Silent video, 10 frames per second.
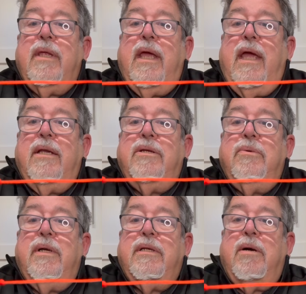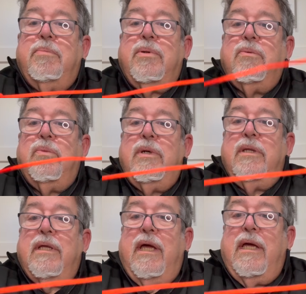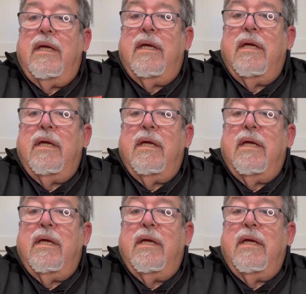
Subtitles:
and you end up with a